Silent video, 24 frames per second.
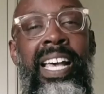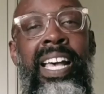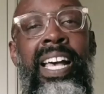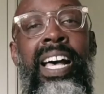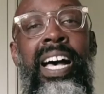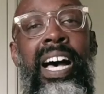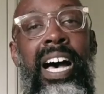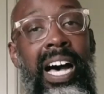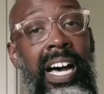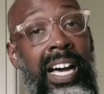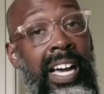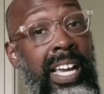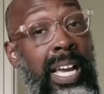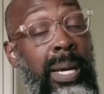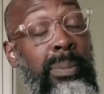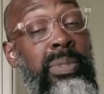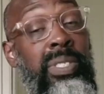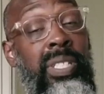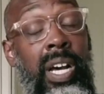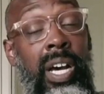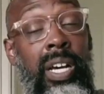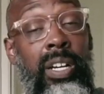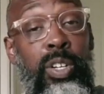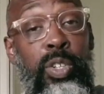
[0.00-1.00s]
Hi, I'm
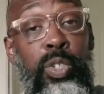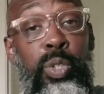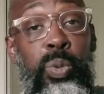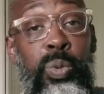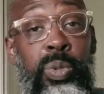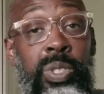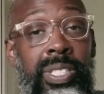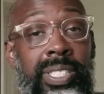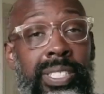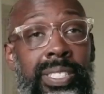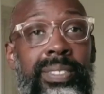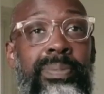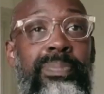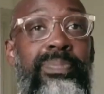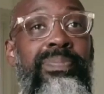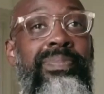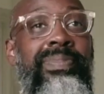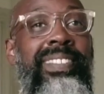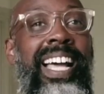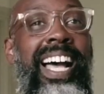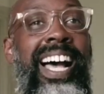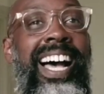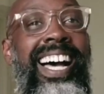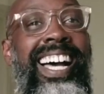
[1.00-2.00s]
Todd Underwood.
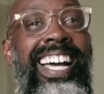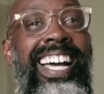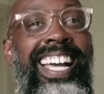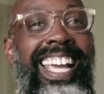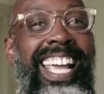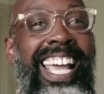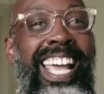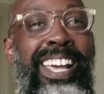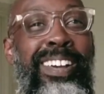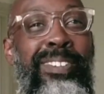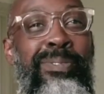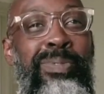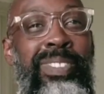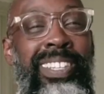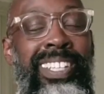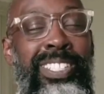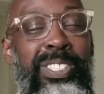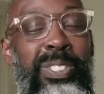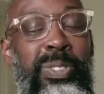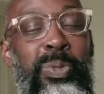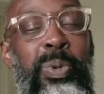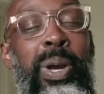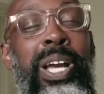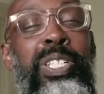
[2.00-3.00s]
I am the
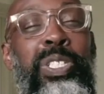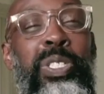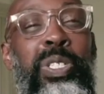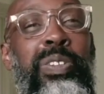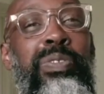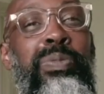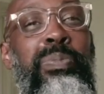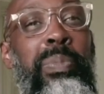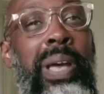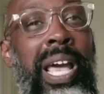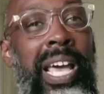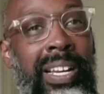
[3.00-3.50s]
director of Man